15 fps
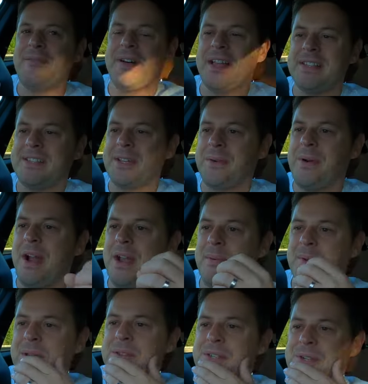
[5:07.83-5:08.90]
Advanced
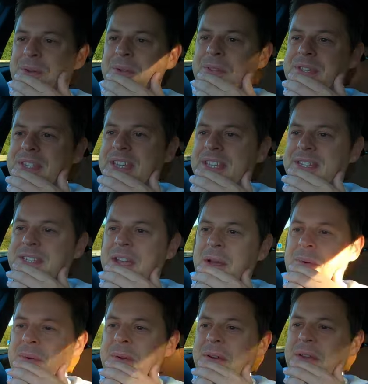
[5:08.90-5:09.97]
Aquarium Consultancy. So